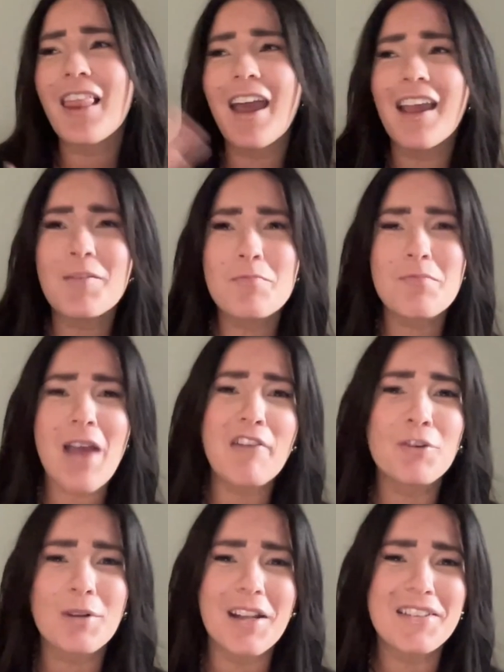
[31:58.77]
or like
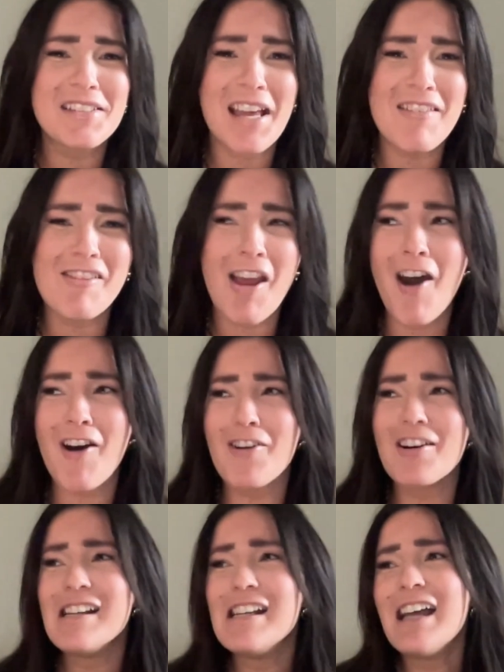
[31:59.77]
everyone else said
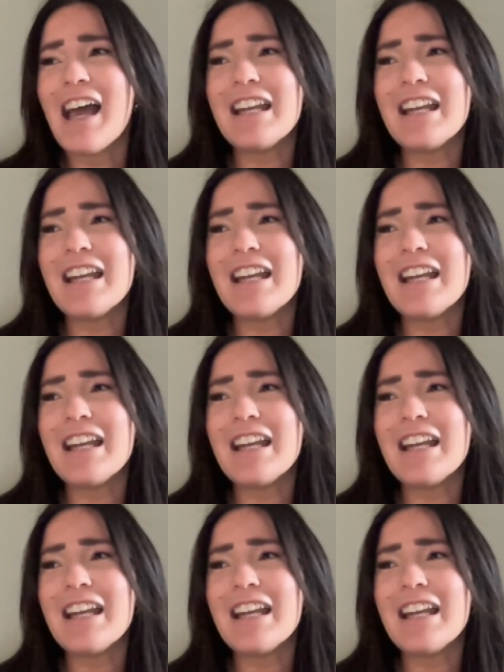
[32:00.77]
no.